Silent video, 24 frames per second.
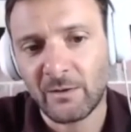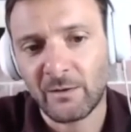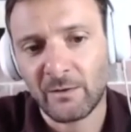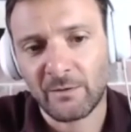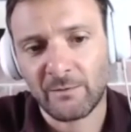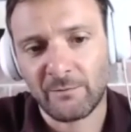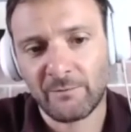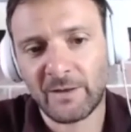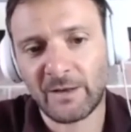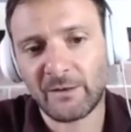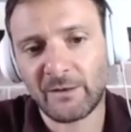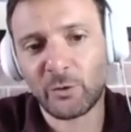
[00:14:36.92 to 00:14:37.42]

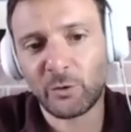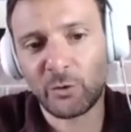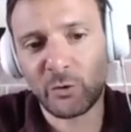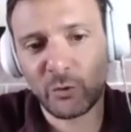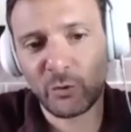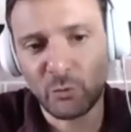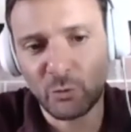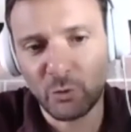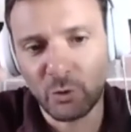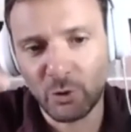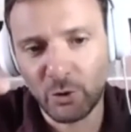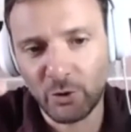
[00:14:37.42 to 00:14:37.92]
then this
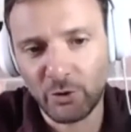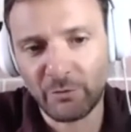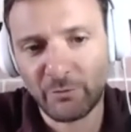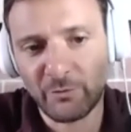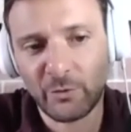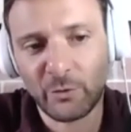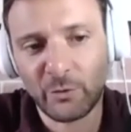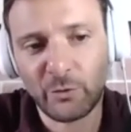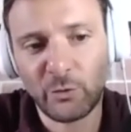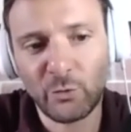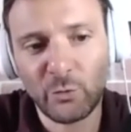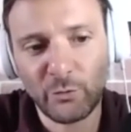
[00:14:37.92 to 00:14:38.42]

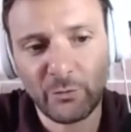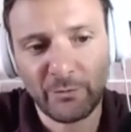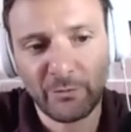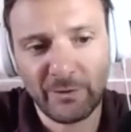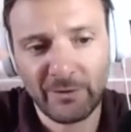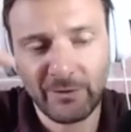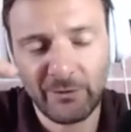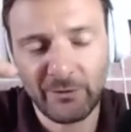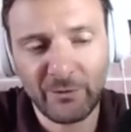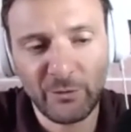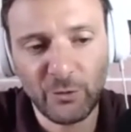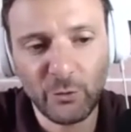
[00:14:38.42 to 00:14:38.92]

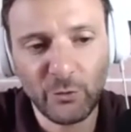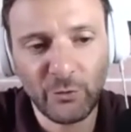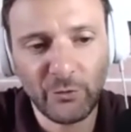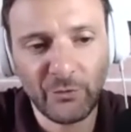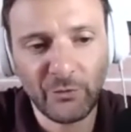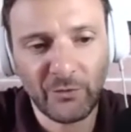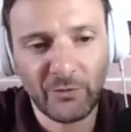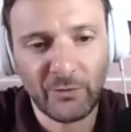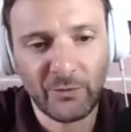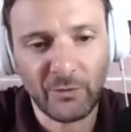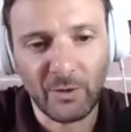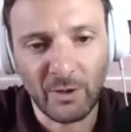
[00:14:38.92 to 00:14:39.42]
new
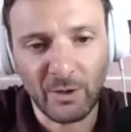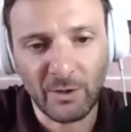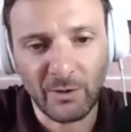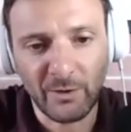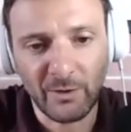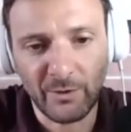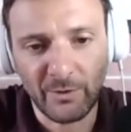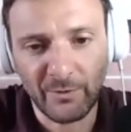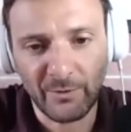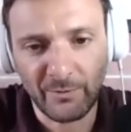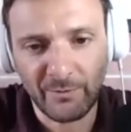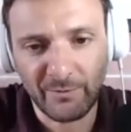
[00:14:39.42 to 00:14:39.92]

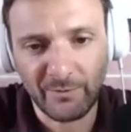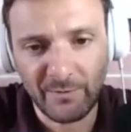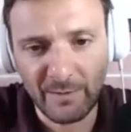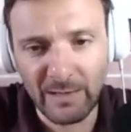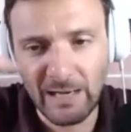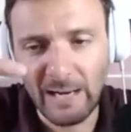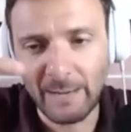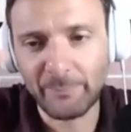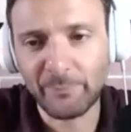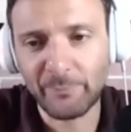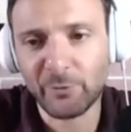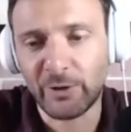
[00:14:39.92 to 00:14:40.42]

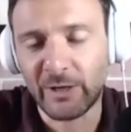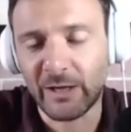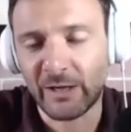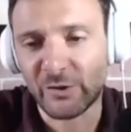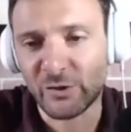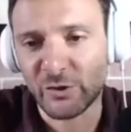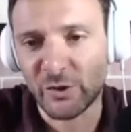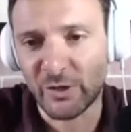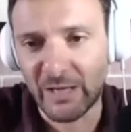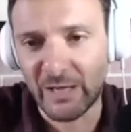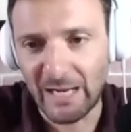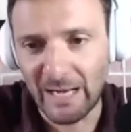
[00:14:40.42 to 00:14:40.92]
synapse
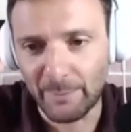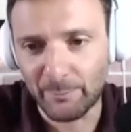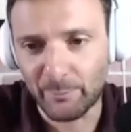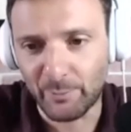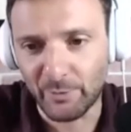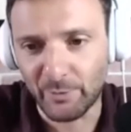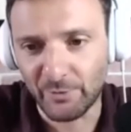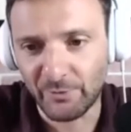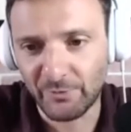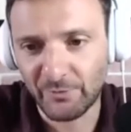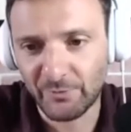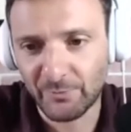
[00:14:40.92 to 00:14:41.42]
connection
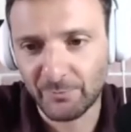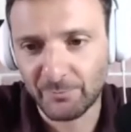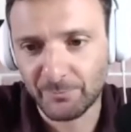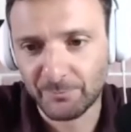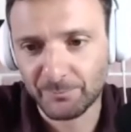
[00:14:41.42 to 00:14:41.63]
happens,